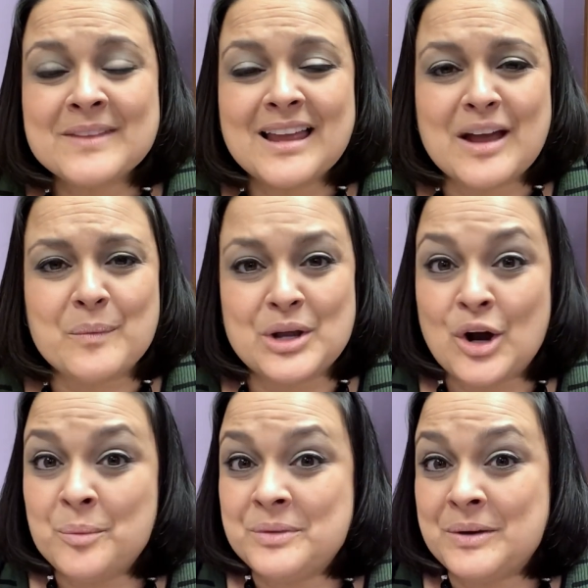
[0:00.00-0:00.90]
And we
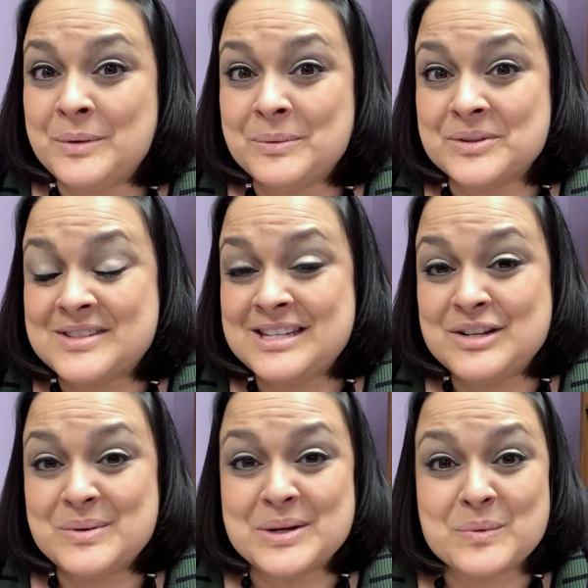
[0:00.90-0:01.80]
hope that we will see
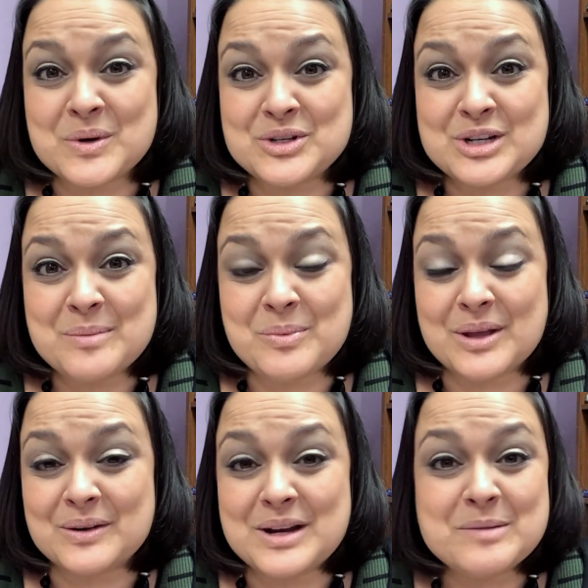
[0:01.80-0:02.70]
you in worship,
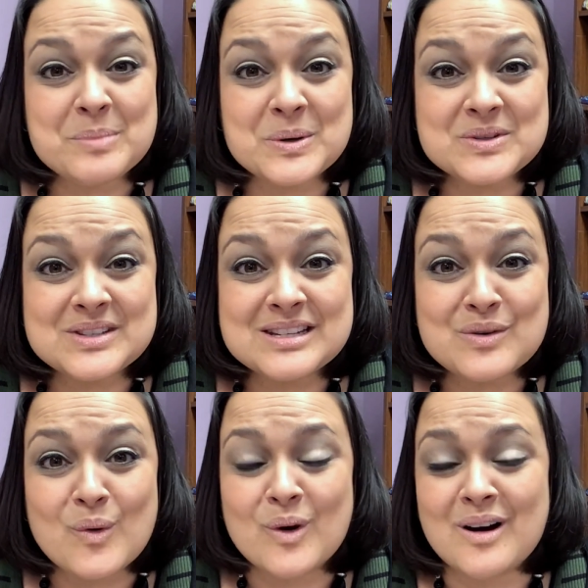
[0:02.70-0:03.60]
whether in person
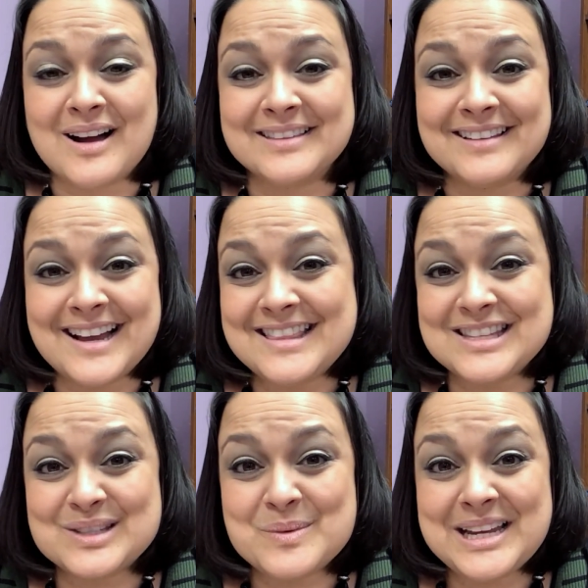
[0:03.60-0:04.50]
or online
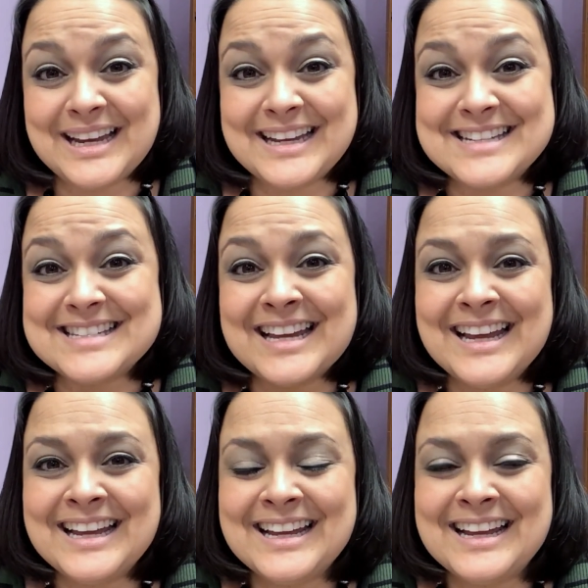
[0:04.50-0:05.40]
this weekend.
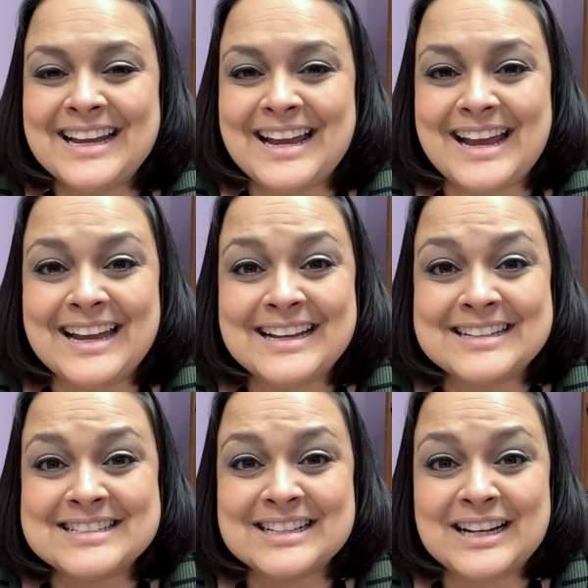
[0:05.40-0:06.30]

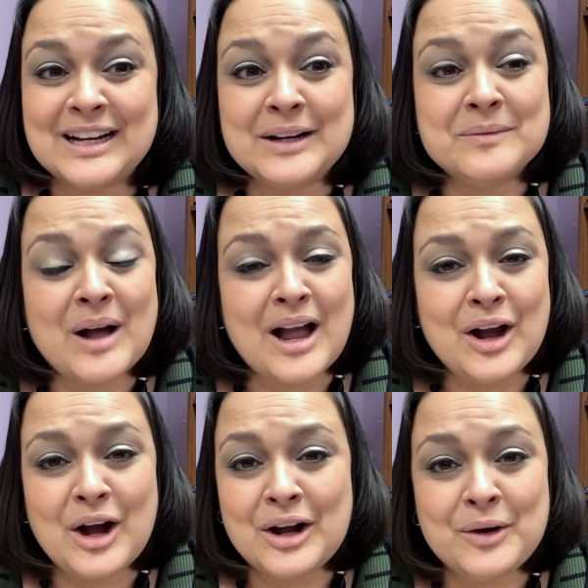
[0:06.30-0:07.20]
And
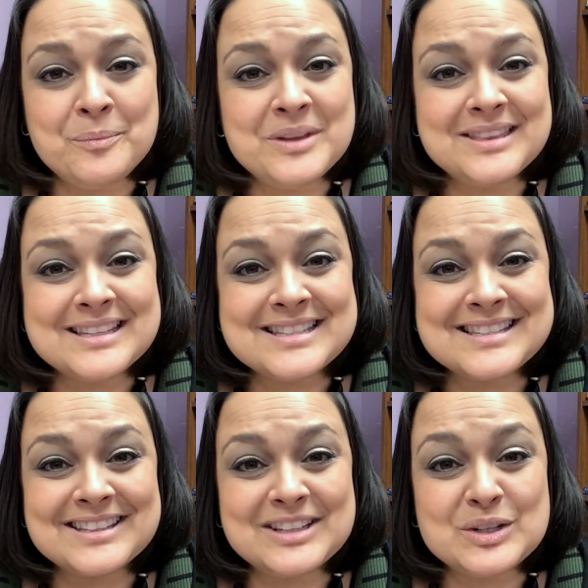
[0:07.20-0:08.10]
I hope that
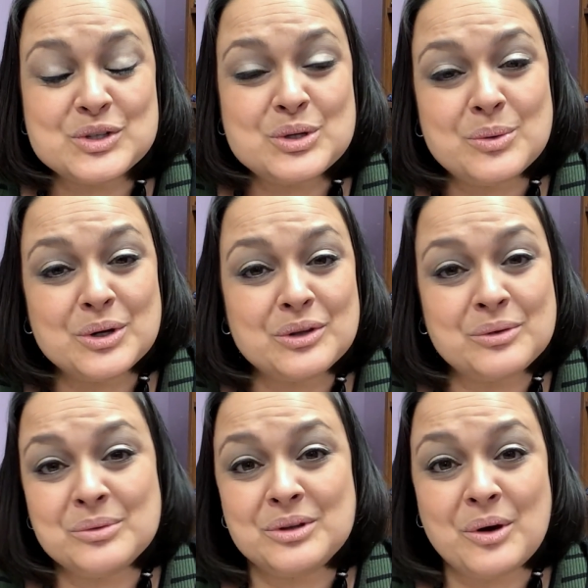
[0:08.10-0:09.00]
this little tour
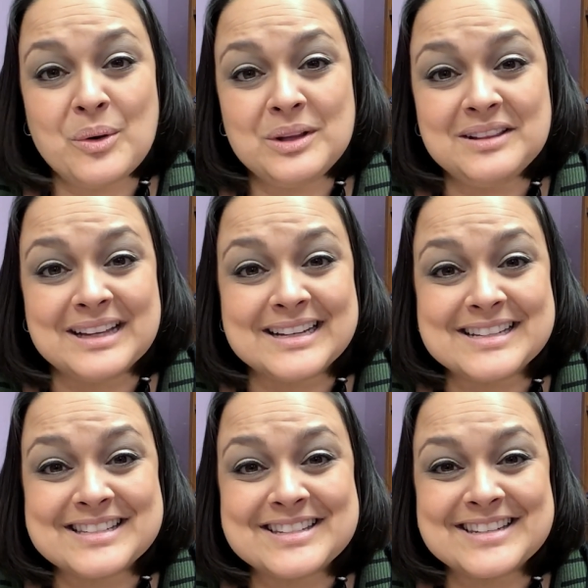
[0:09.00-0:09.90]
through the Holy Land
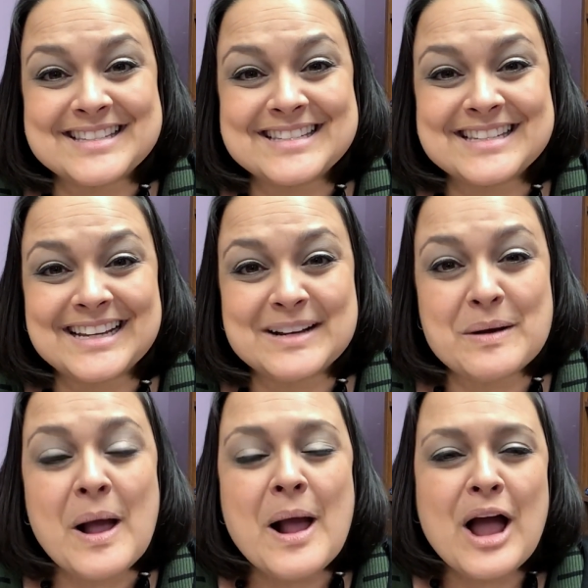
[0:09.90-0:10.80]
is just
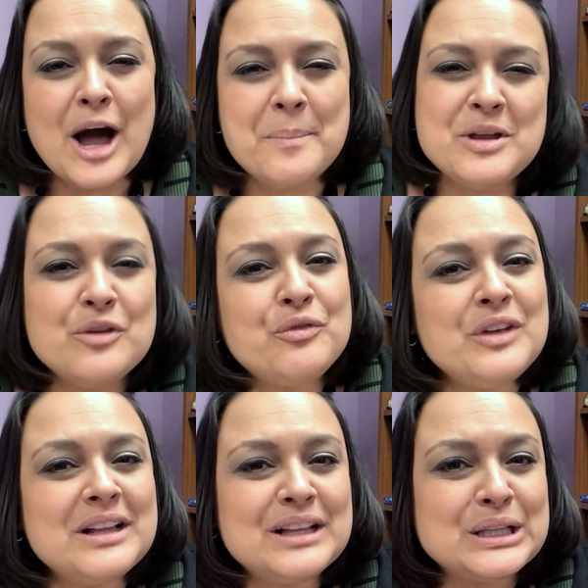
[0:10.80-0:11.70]
helping you
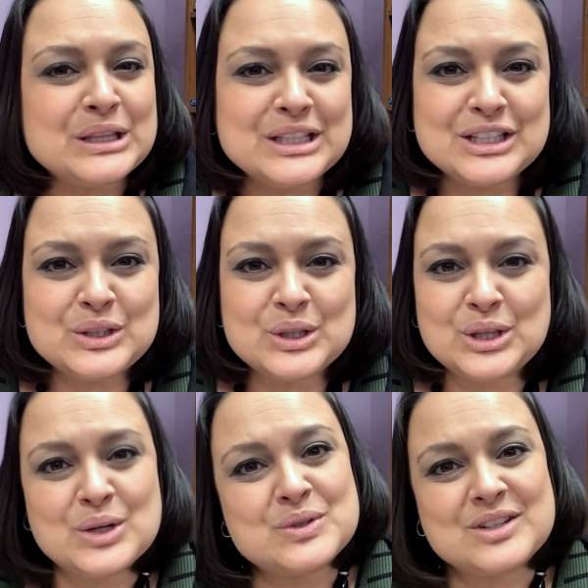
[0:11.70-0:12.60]
feel a little
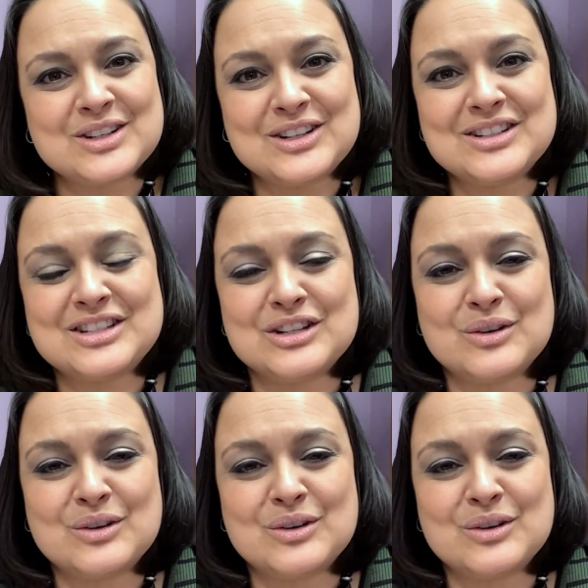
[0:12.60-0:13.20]
closer to